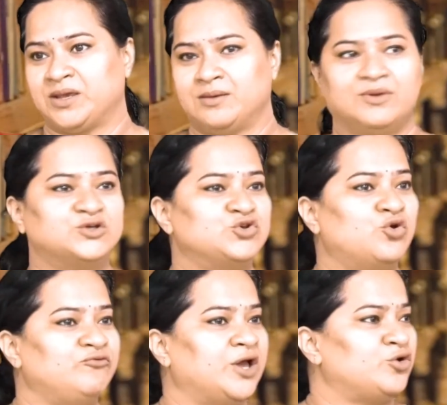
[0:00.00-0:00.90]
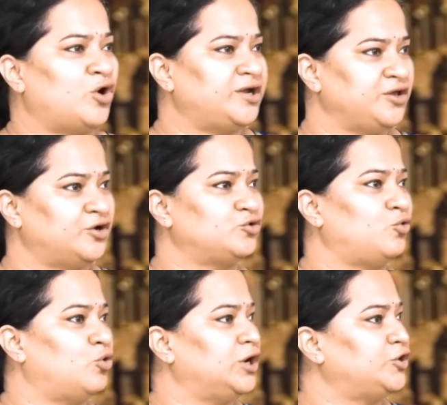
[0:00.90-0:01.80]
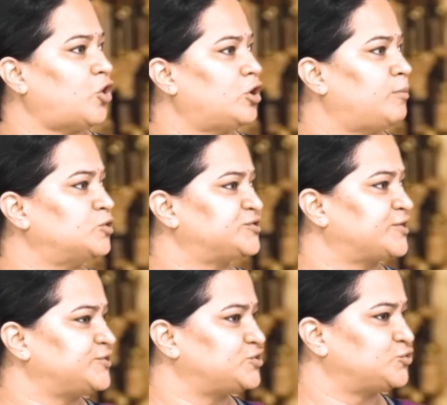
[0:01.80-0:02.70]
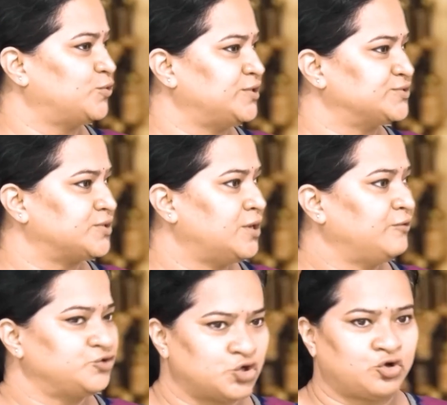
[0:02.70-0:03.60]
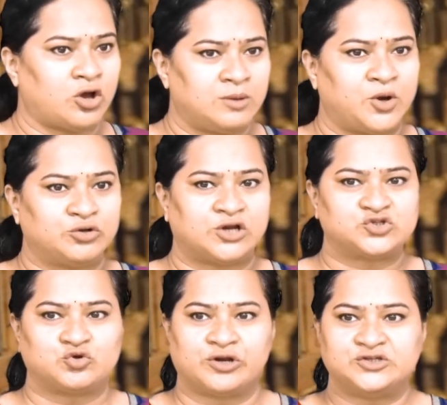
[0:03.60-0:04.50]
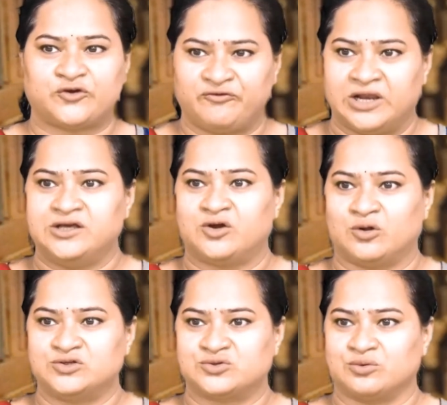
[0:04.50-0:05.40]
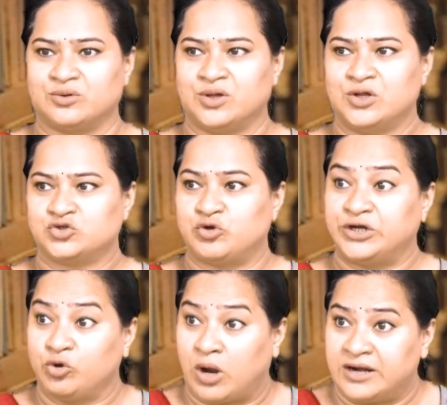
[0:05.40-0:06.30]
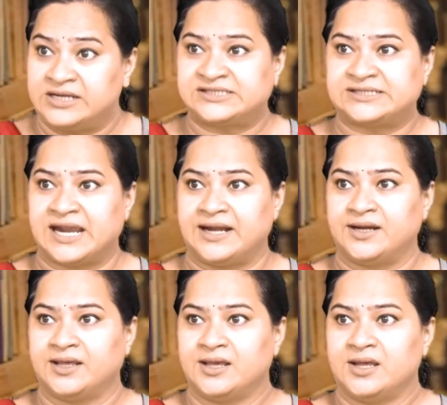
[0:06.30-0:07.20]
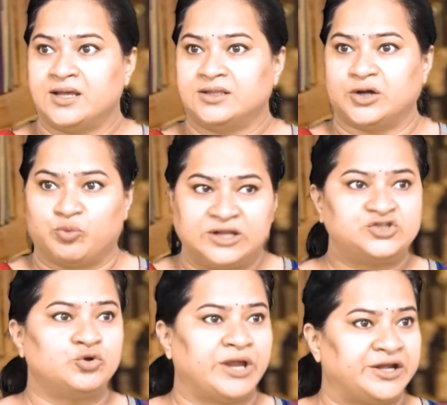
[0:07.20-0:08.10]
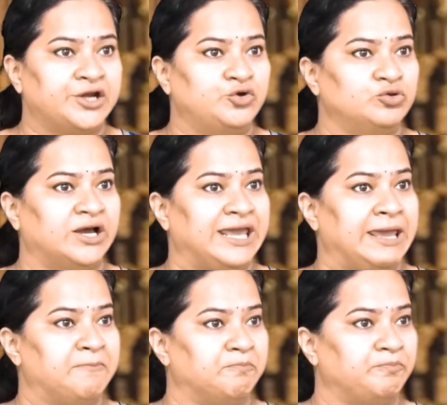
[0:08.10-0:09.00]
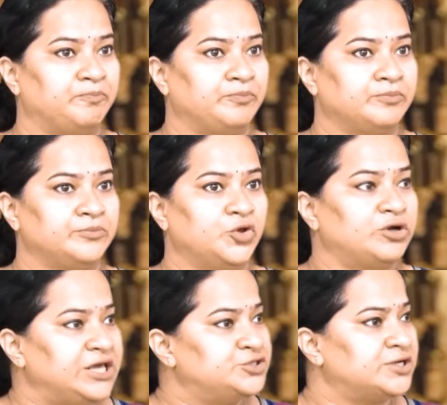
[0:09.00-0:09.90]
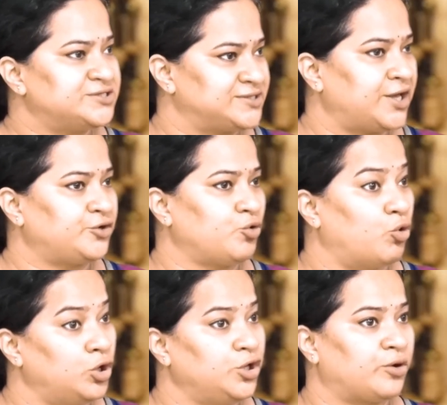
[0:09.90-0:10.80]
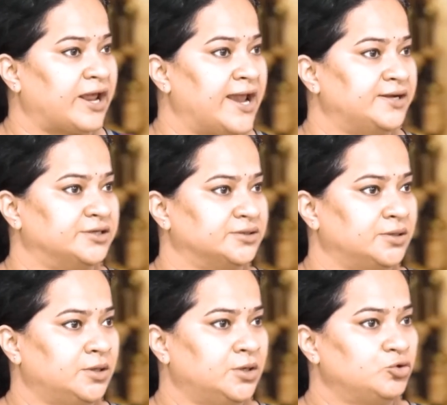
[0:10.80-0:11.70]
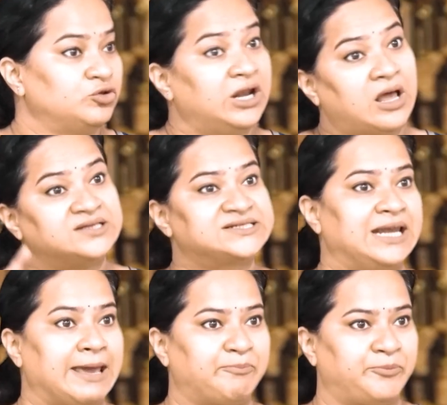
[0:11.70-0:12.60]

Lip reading: Because we are not here to only talk about success stories. We should talk about our stories of failure also. So that you understand that once you get into the game, your teacher is there to hold your hand to the last lap.